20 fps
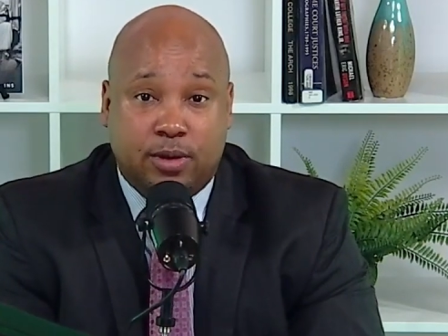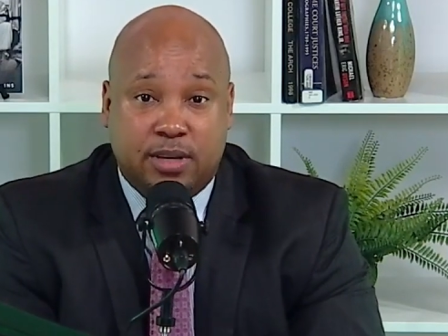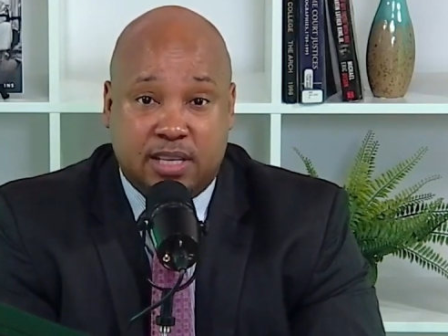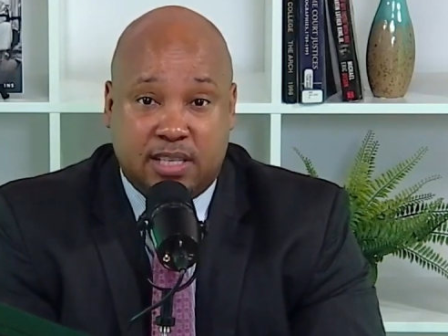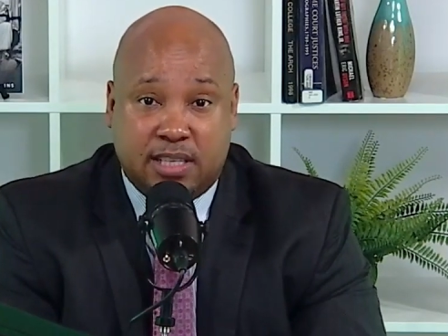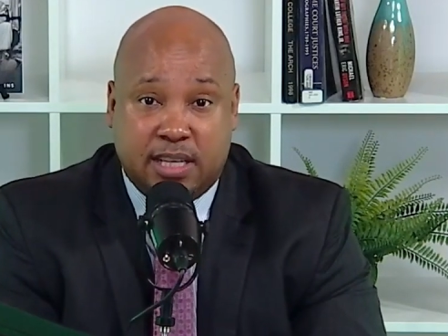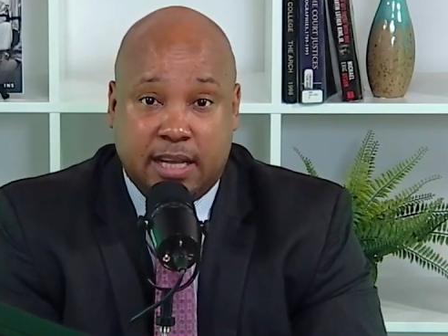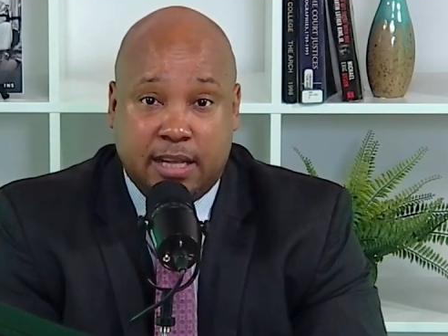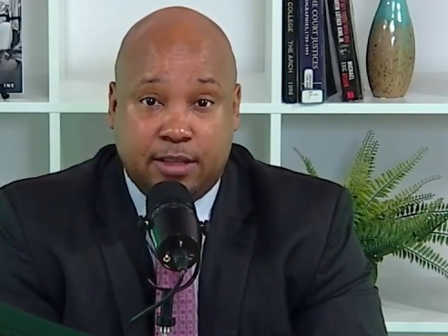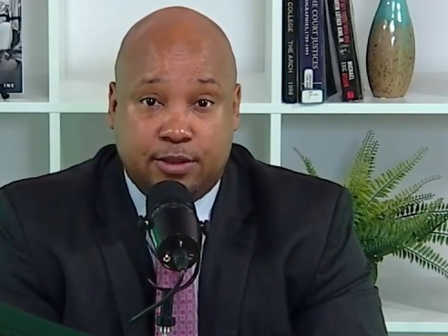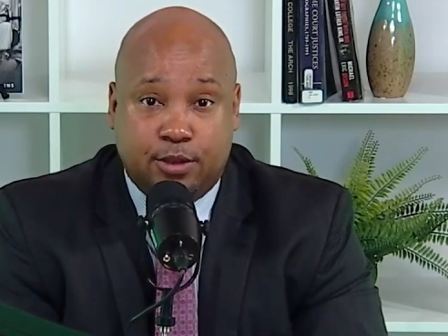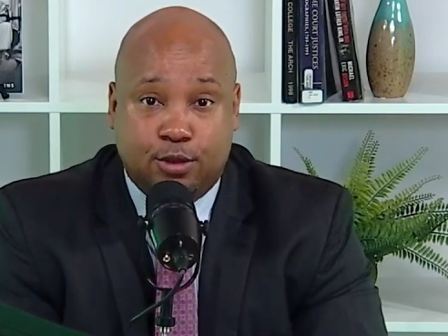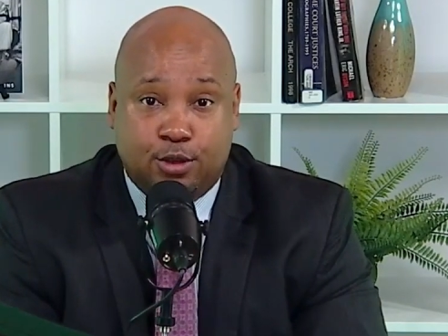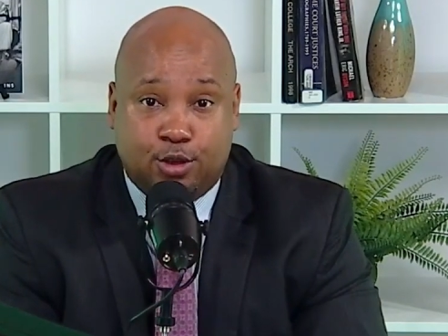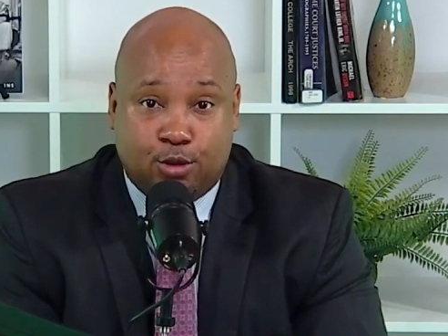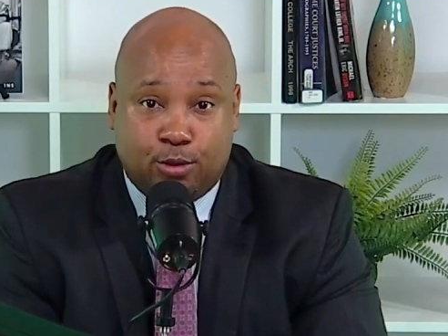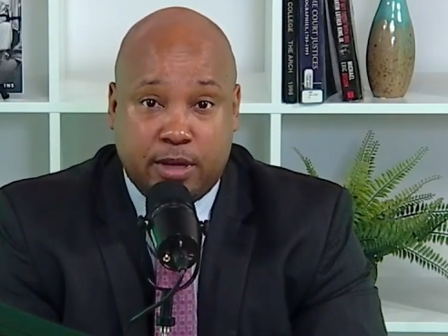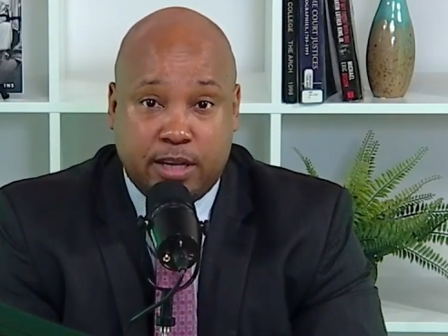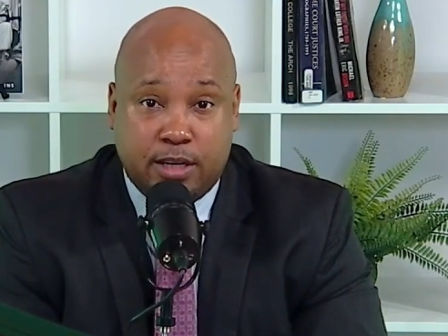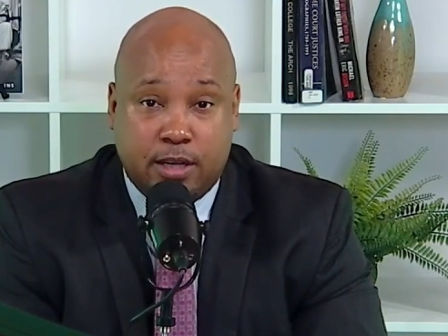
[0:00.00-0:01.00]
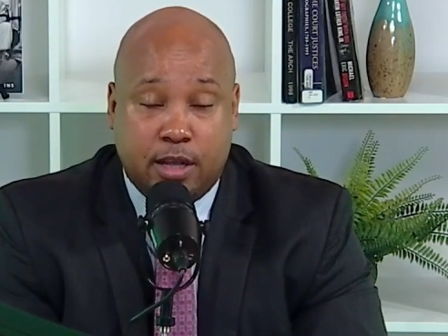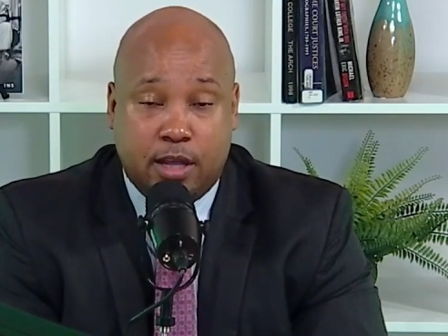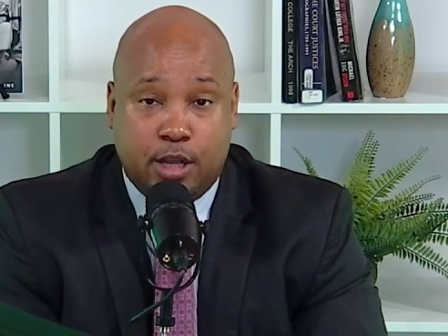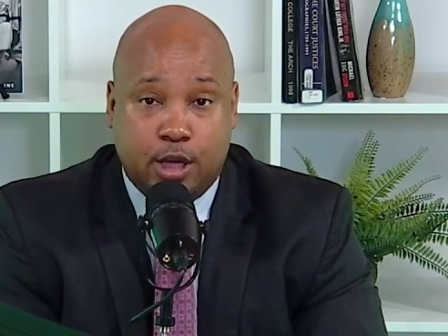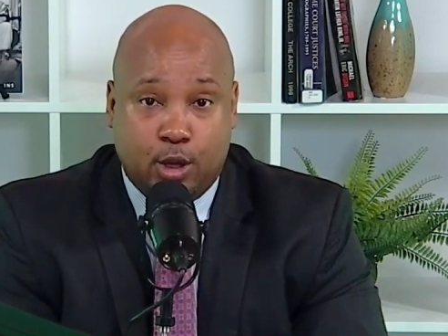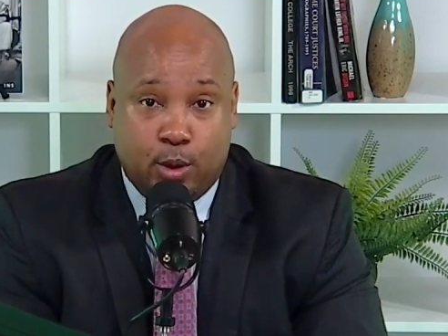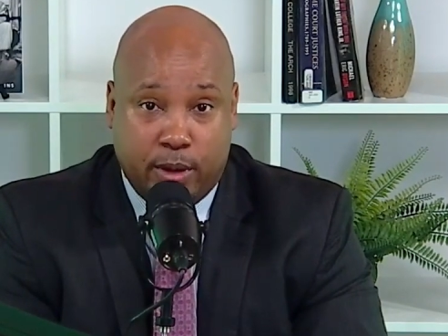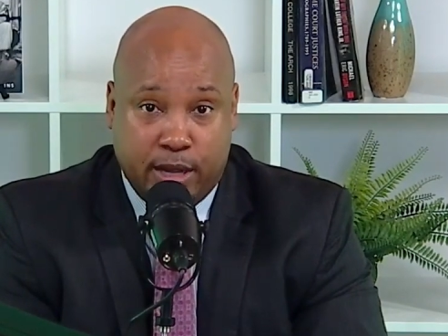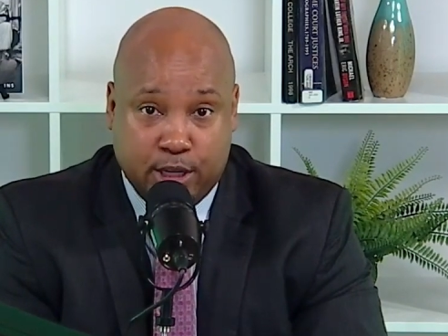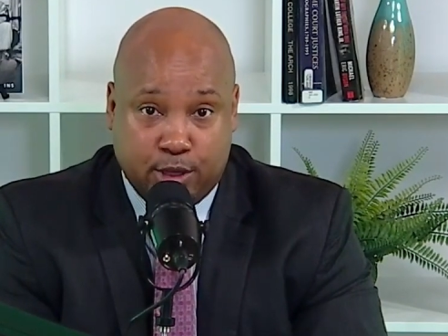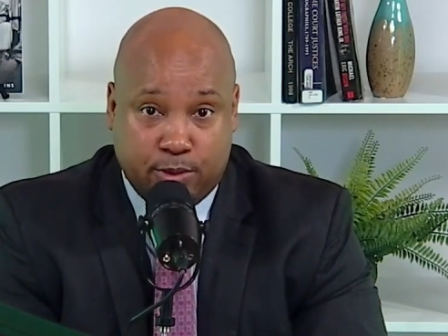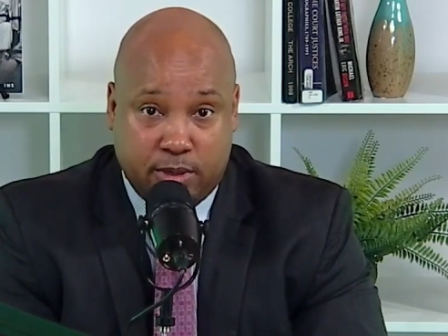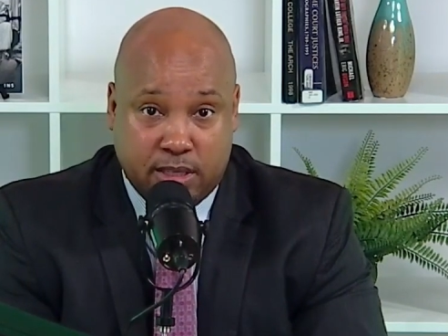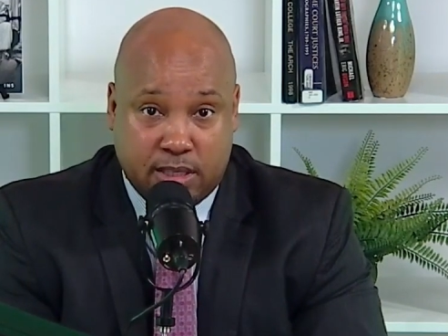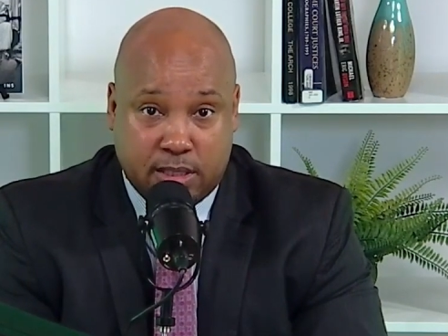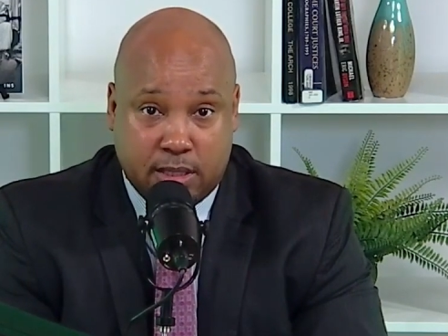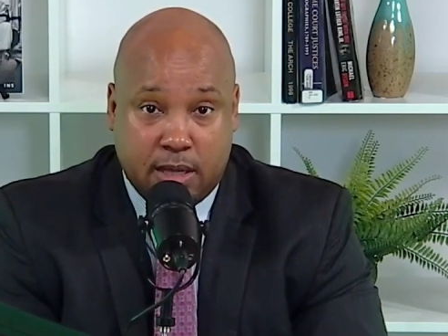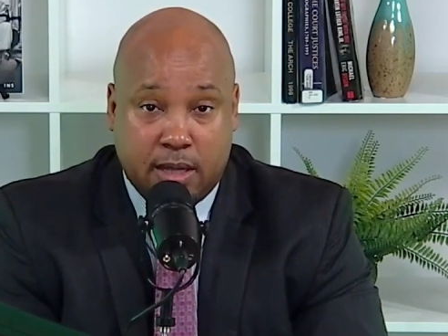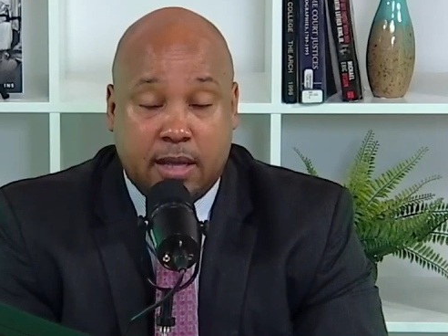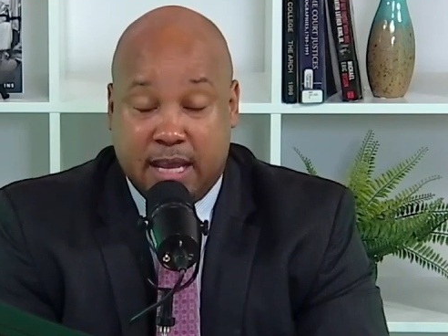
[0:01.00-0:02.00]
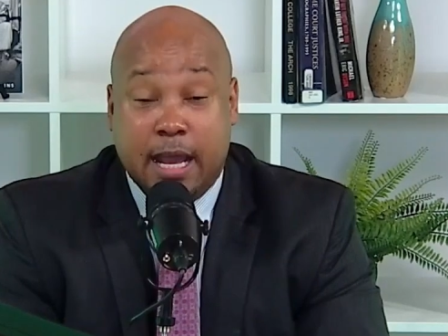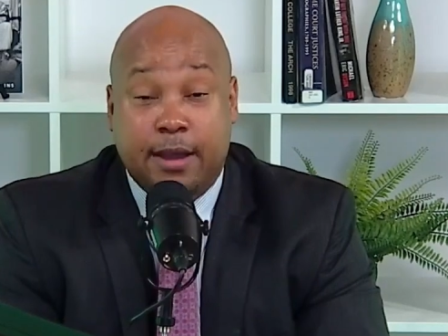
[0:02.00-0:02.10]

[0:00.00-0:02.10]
on the scene to treat your injuries.